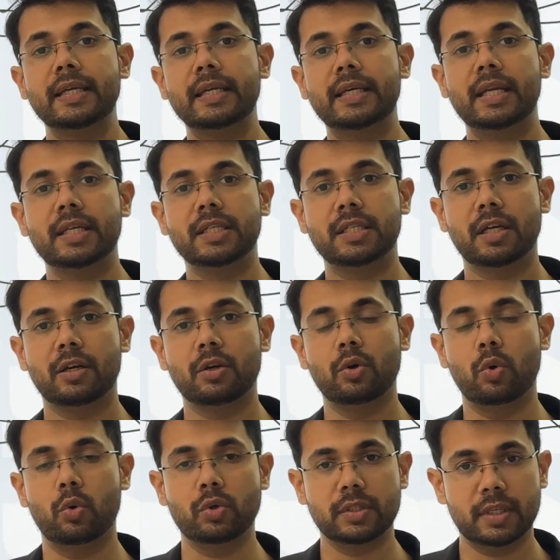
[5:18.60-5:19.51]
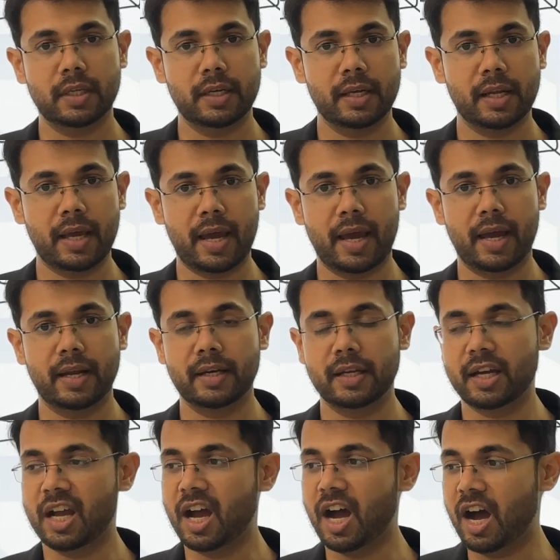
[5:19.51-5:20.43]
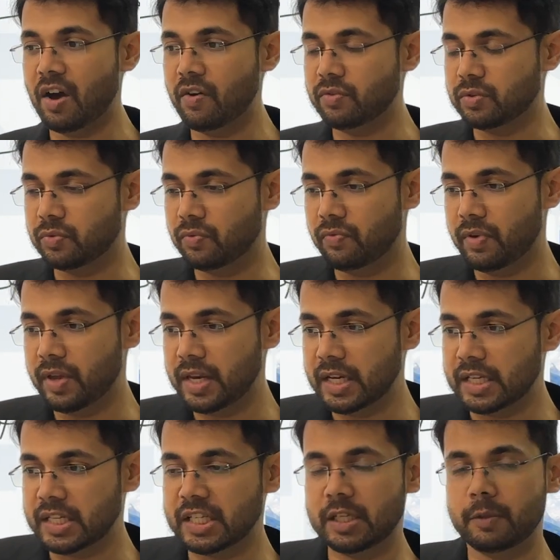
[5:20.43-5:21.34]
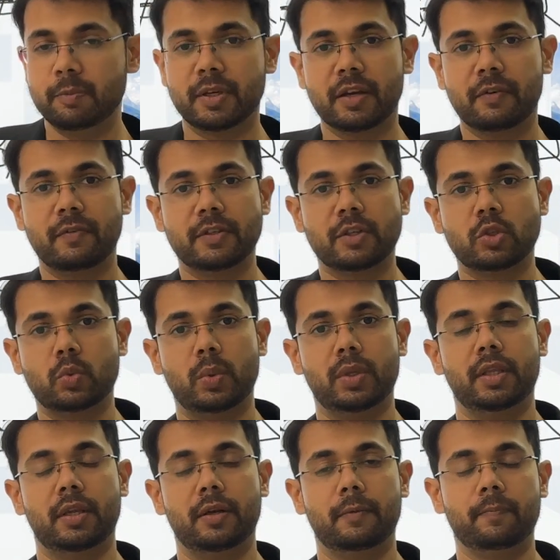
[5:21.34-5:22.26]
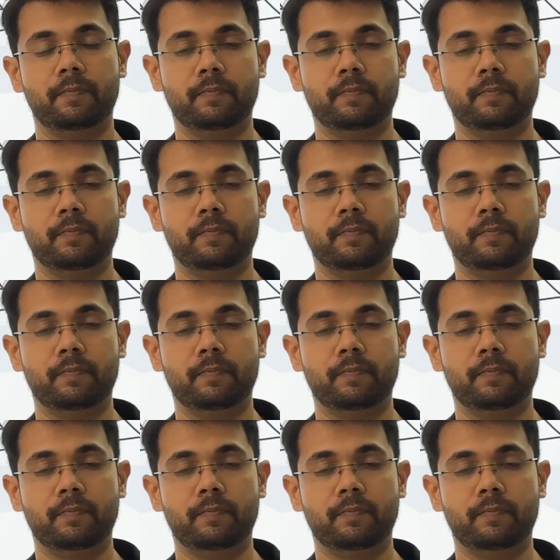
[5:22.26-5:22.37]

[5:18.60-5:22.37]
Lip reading: Glacier goes in and carves very deep crevices within,